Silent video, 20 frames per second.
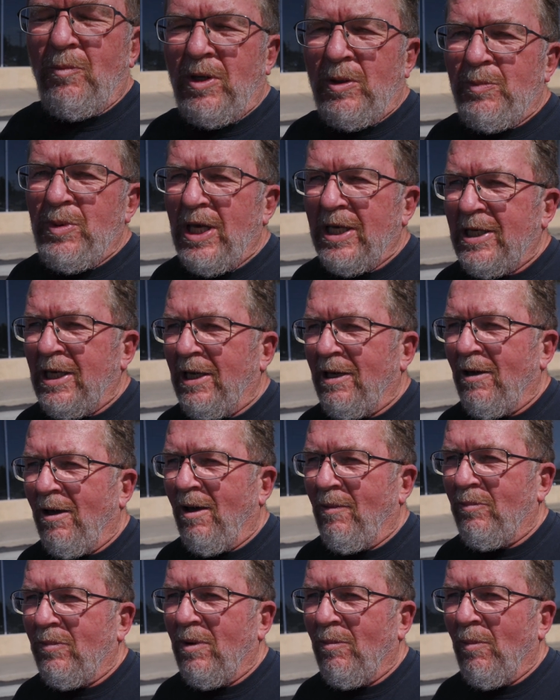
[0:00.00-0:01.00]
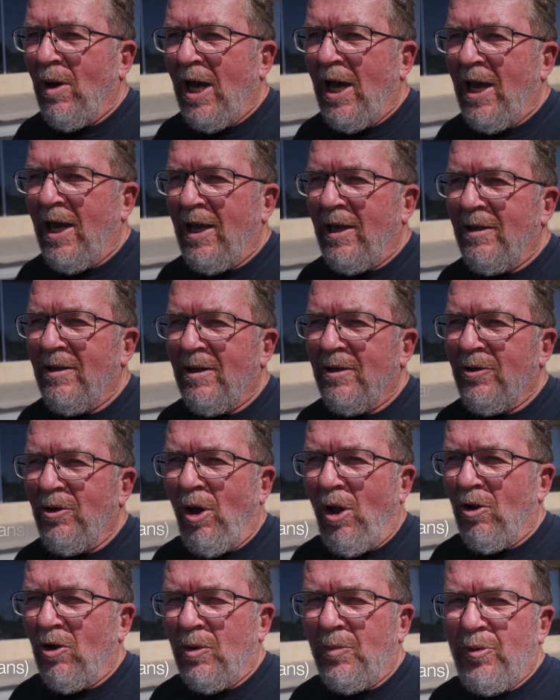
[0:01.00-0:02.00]
be picking up my
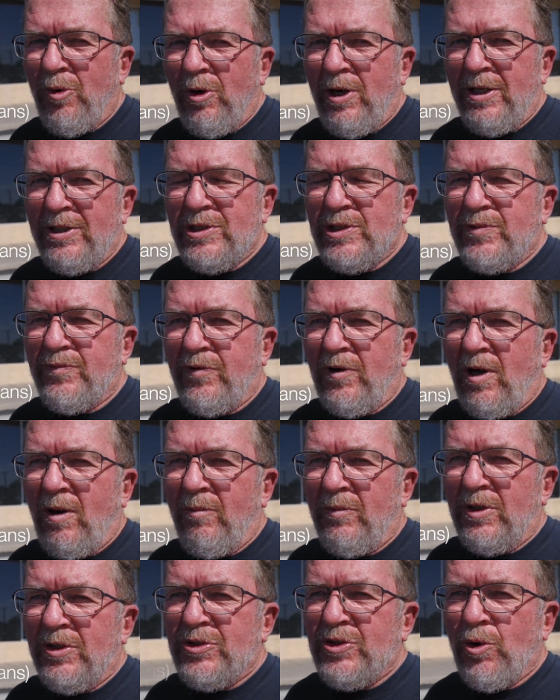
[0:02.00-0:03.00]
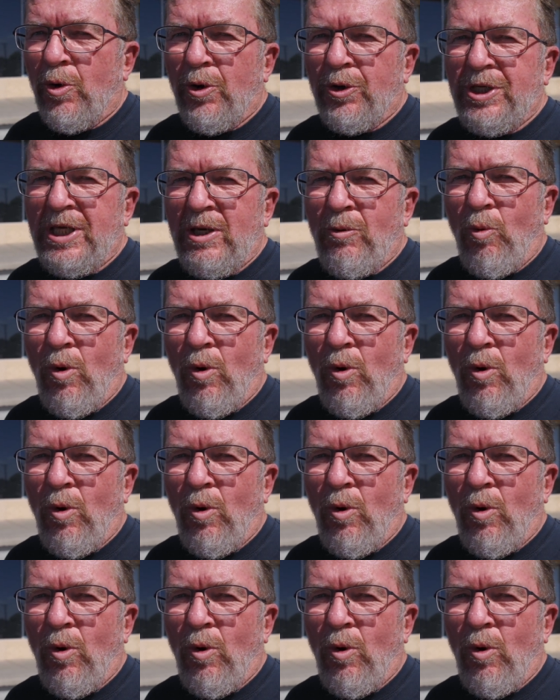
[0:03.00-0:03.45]
color prints from the Zorki